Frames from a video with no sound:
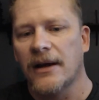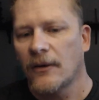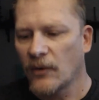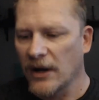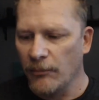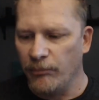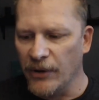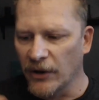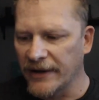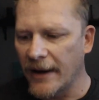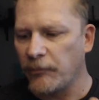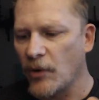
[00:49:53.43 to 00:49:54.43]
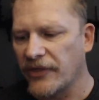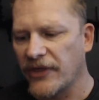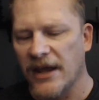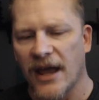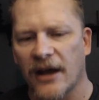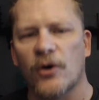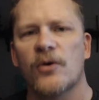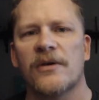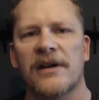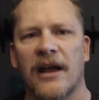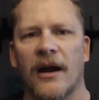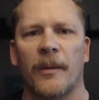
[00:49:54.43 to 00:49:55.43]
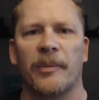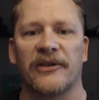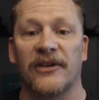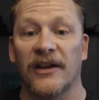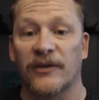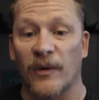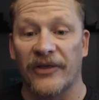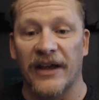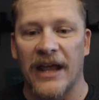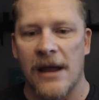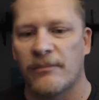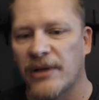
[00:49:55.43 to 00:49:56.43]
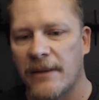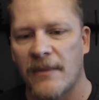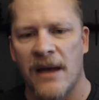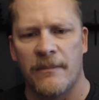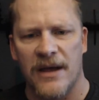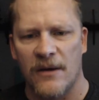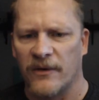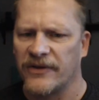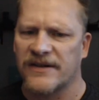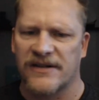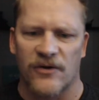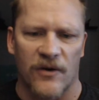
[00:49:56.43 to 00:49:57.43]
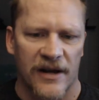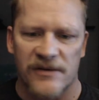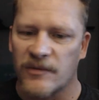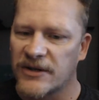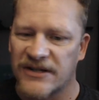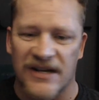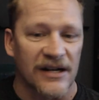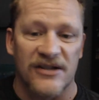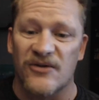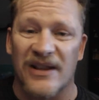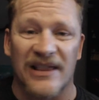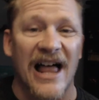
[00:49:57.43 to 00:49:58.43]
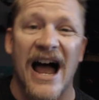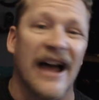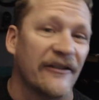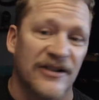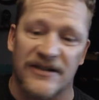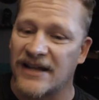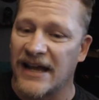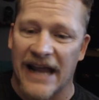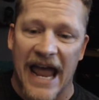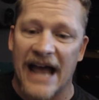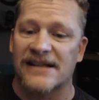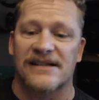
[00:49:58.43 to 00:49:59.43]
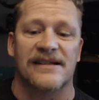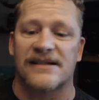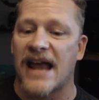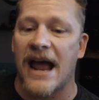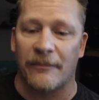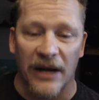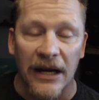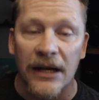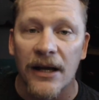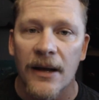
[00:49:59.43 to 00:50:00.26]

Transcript: We're going to build up what the Heckune Carapace is, what the gameplay might be, what the story is. We're just going to do it live, just like as it's happening.